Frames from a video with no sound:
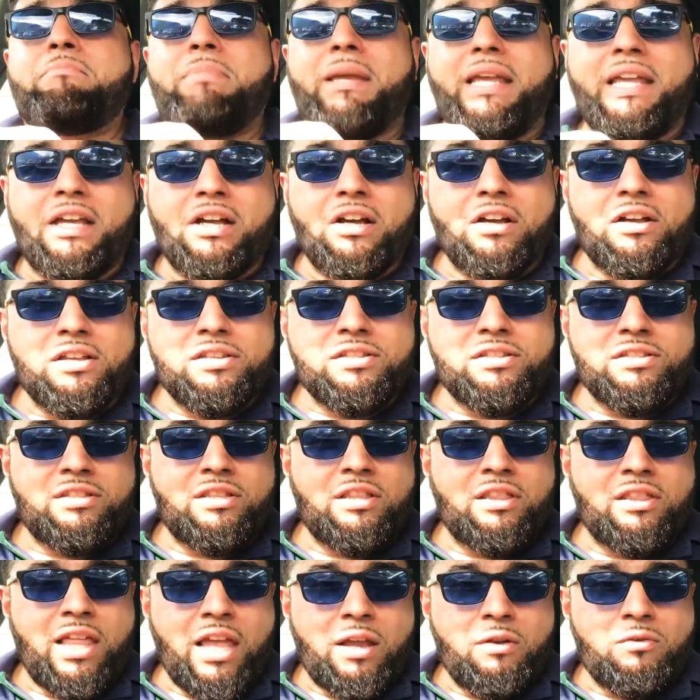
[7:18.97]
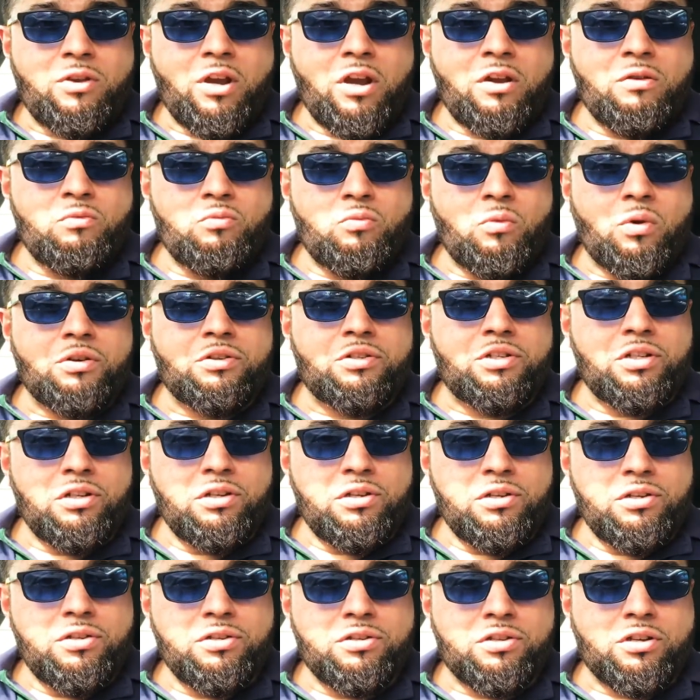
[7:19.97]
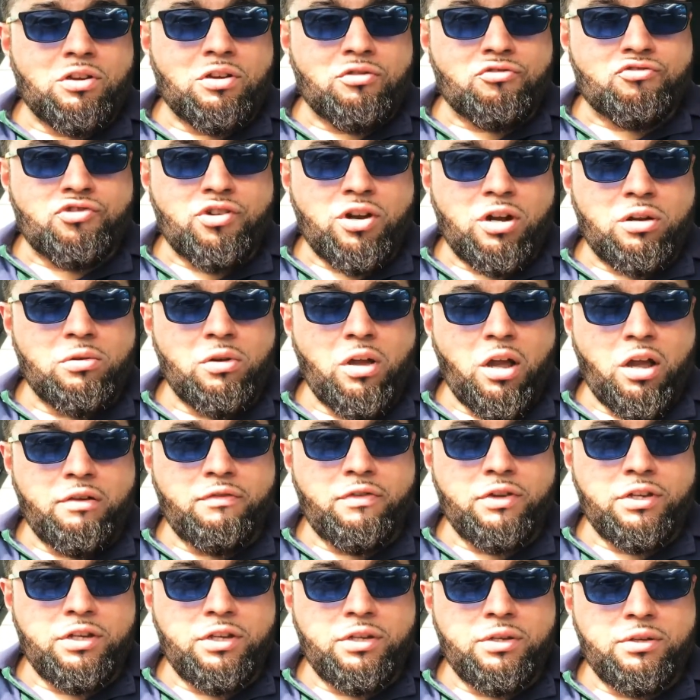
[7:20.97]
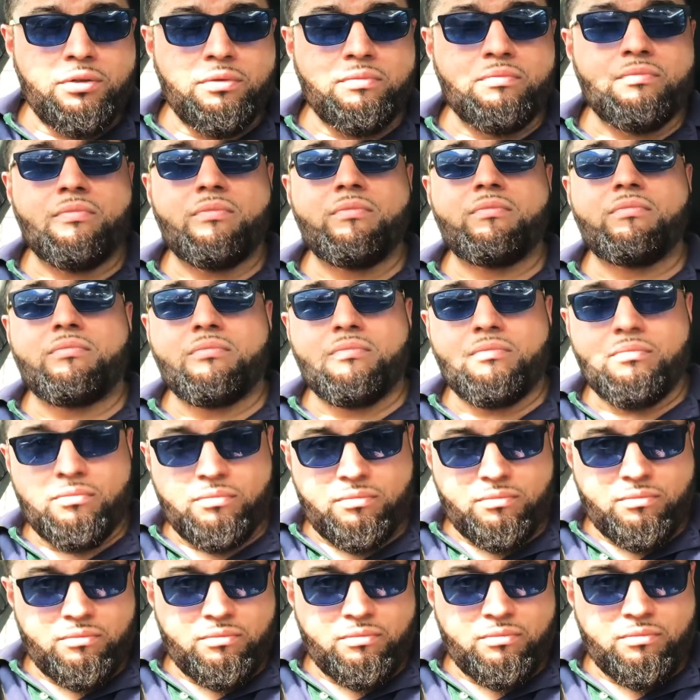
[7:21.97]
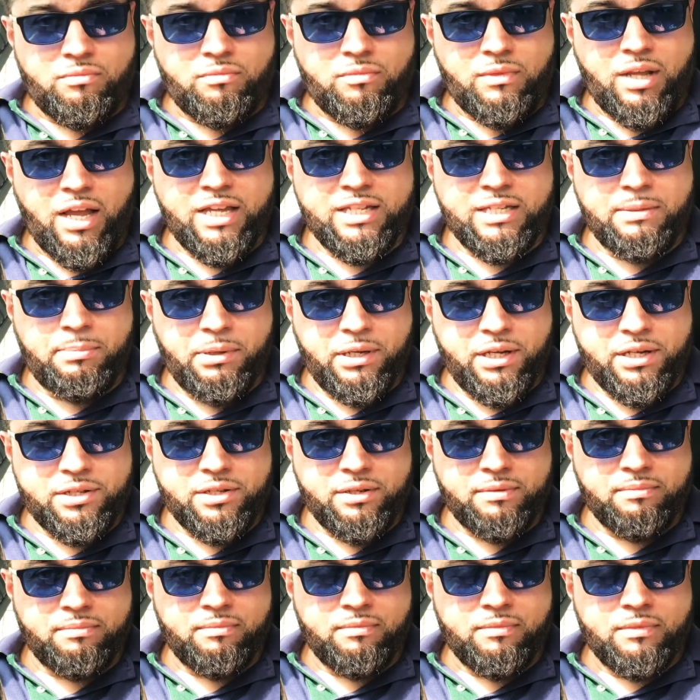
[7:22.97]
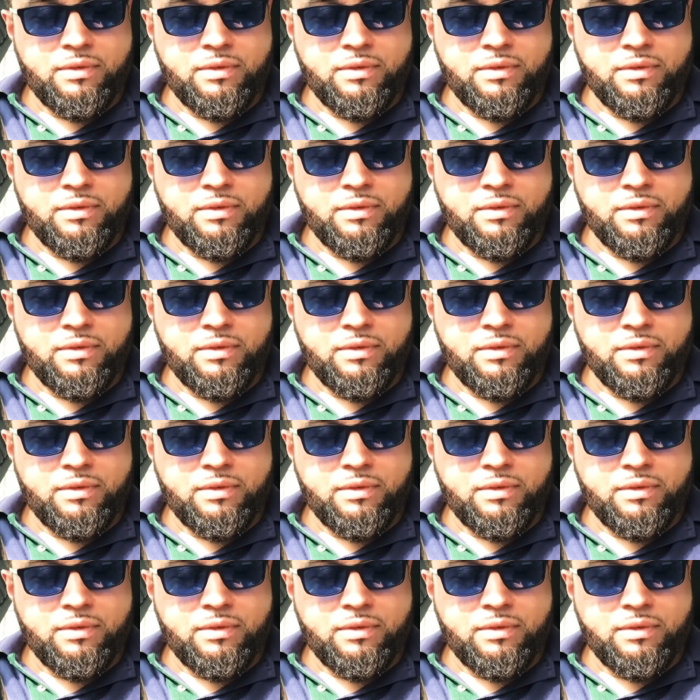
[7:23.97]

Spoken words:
because they don't want to lose control over you as a person.